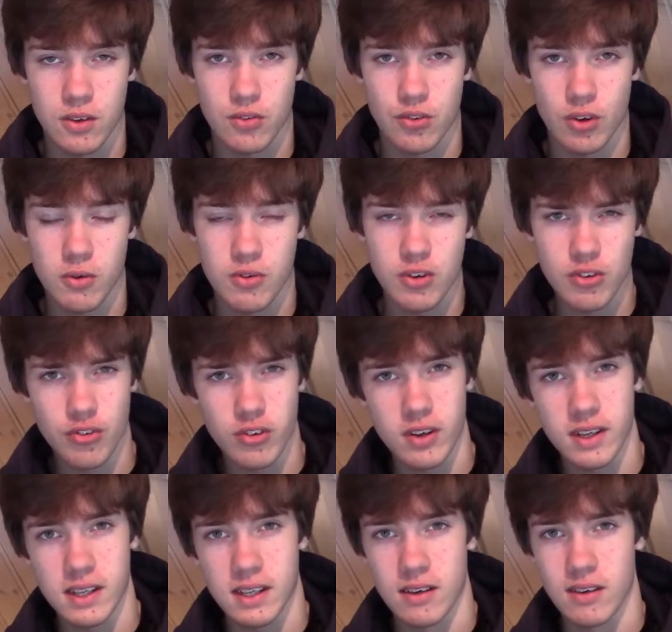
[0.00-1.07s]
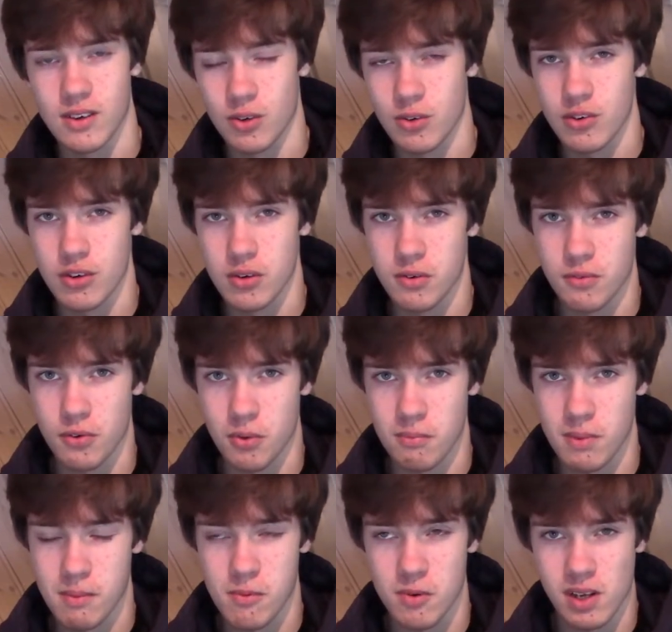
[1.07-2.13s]
So just like non-uniform
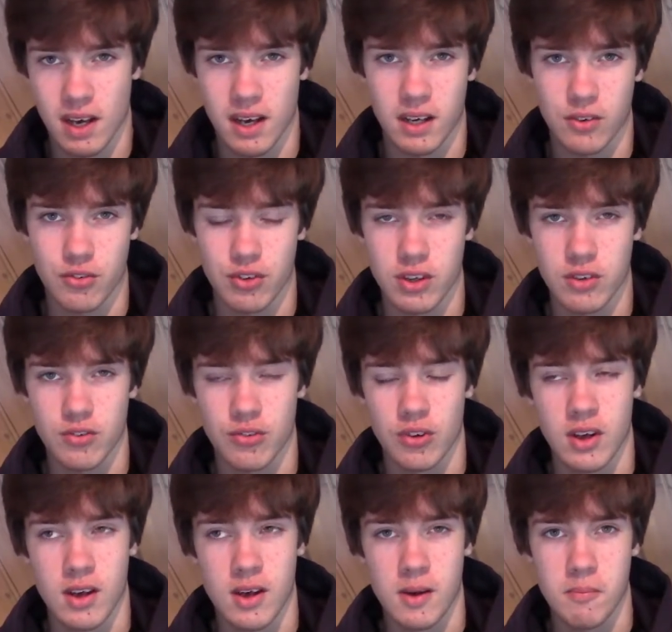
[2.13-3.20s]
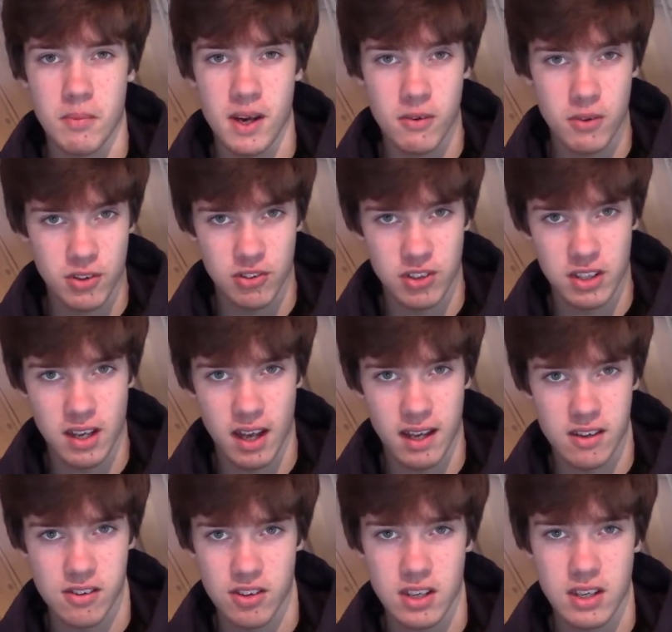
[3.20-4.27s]
memory access, parity
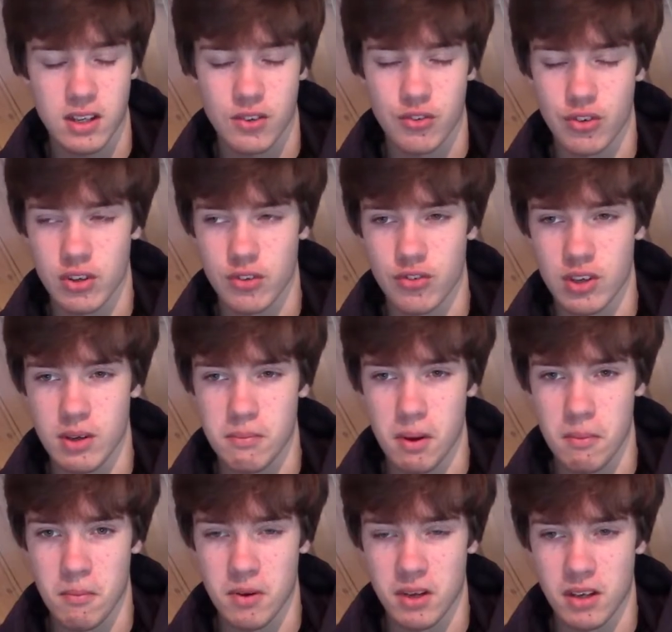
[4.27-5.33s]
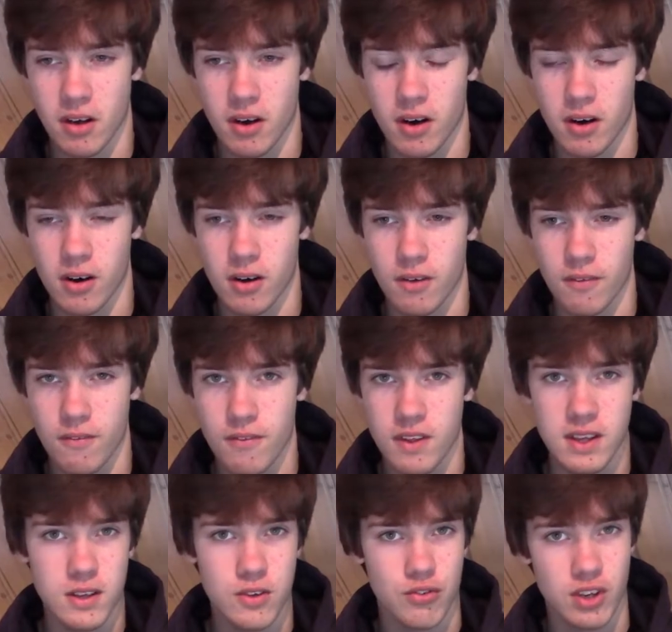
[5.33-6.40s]
and ECC memory are
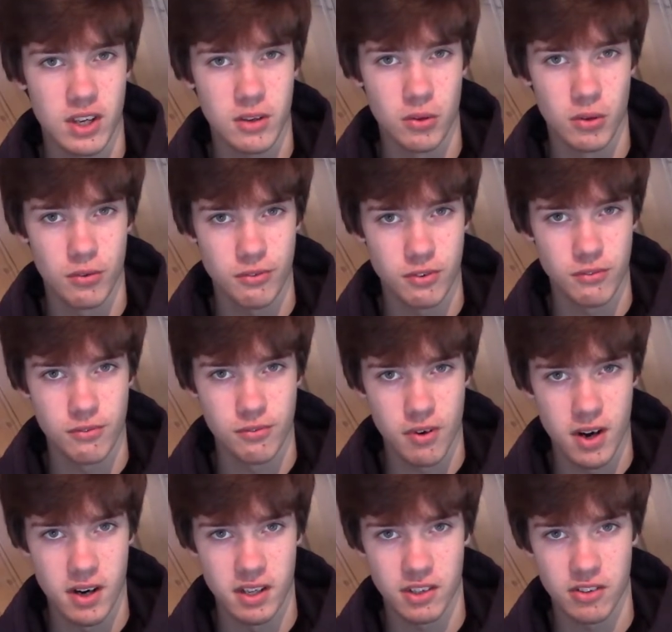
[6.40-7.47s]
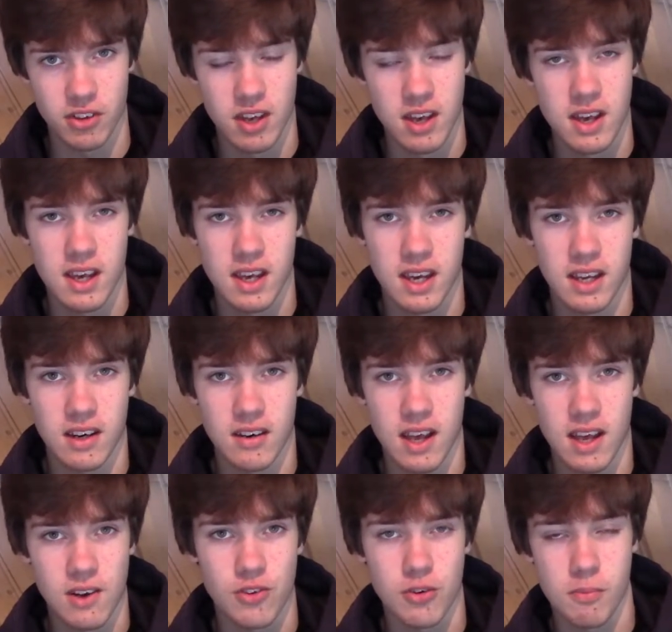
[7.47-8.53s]
things that you'll often find in
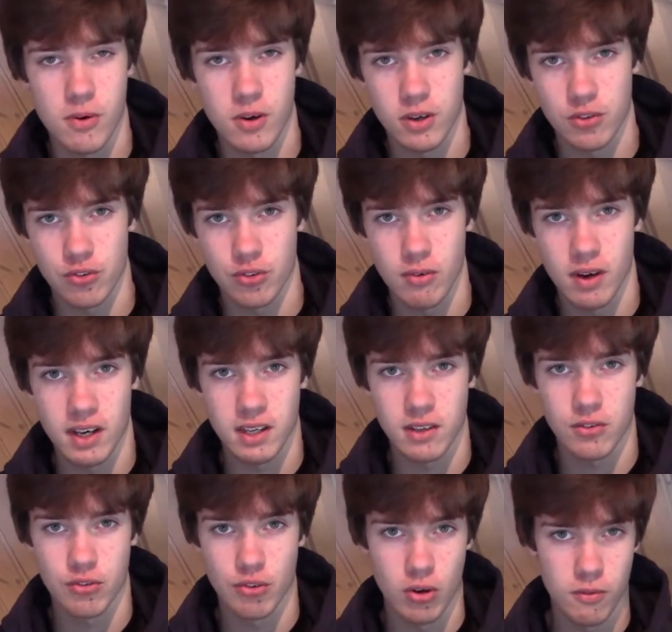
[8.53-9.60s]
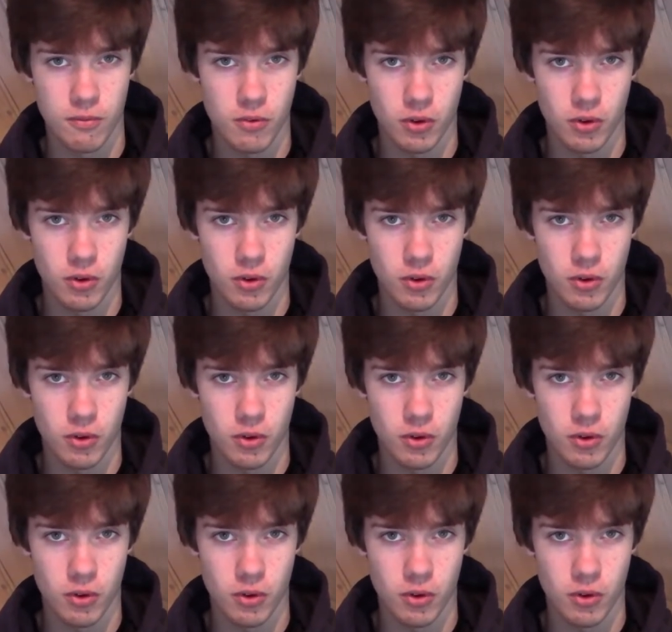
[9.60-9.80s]
enterprise-grade server